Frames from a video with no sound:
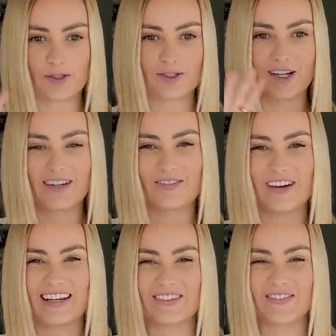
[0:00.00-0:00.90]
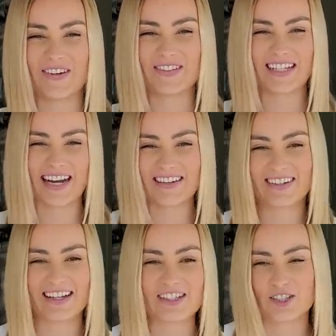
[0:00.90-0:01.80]
trying to find the phone together,
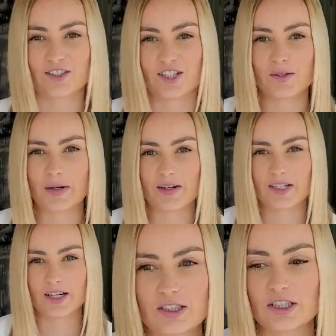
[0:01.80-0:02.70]
and I just looked at him and I was like,